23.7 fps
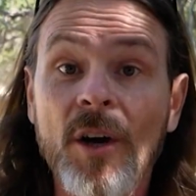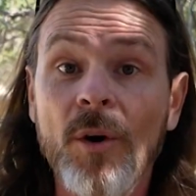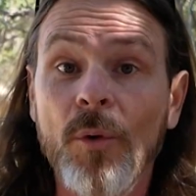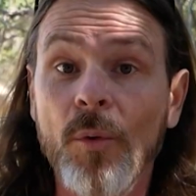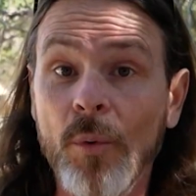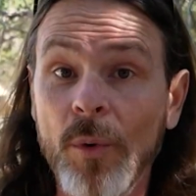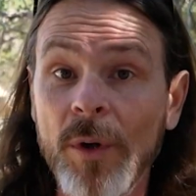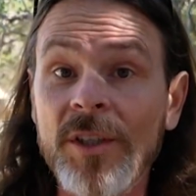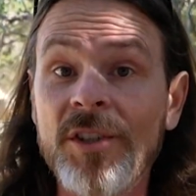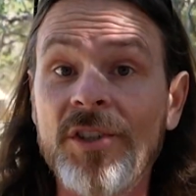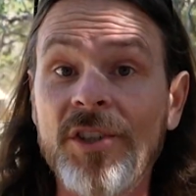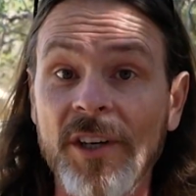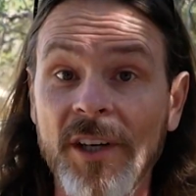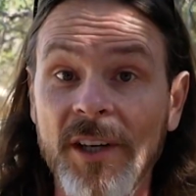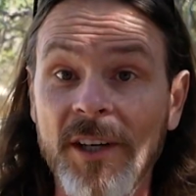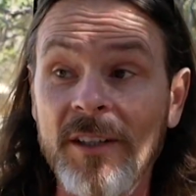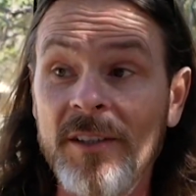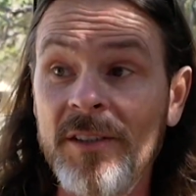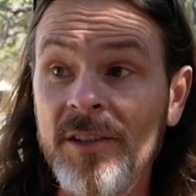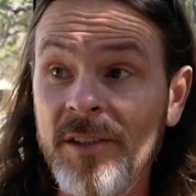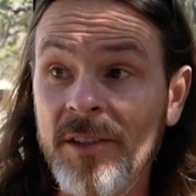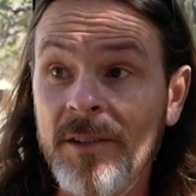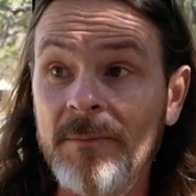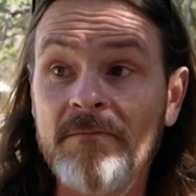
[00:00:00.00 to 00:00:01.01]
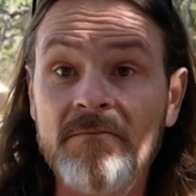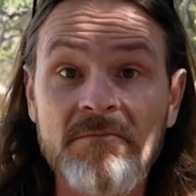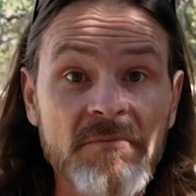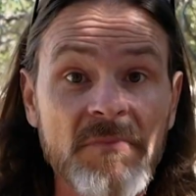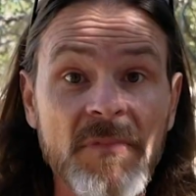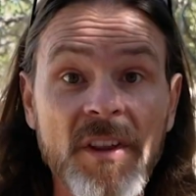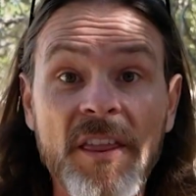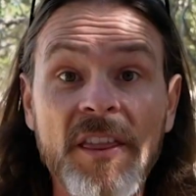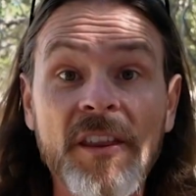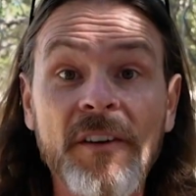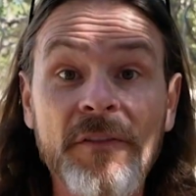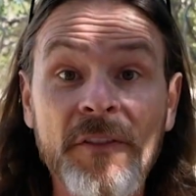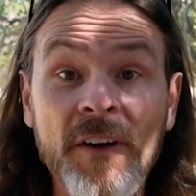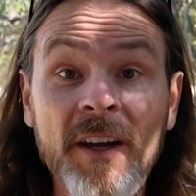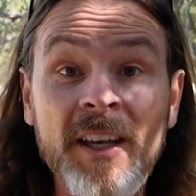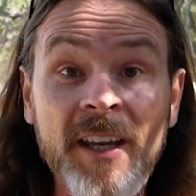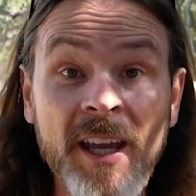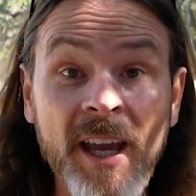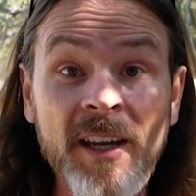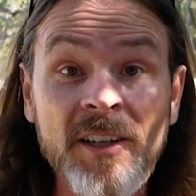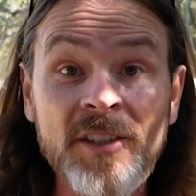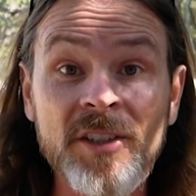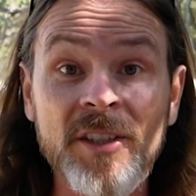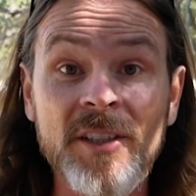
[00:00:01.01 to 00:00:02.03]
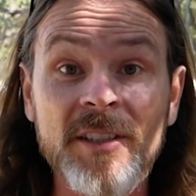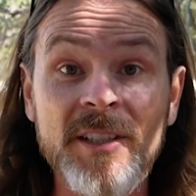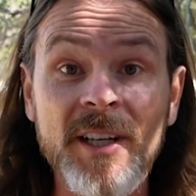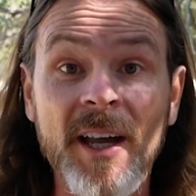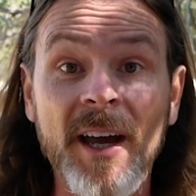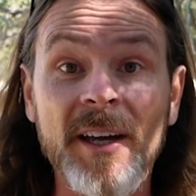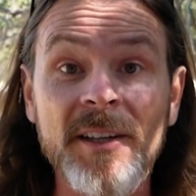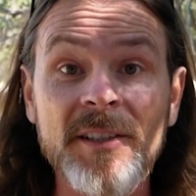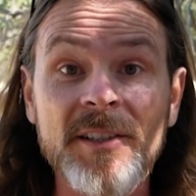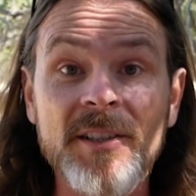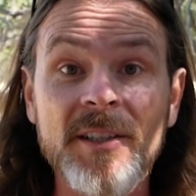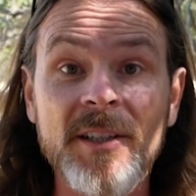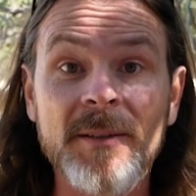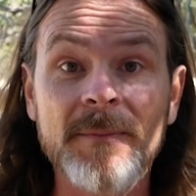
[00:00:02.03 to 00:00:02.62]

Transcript: which is the vacation test.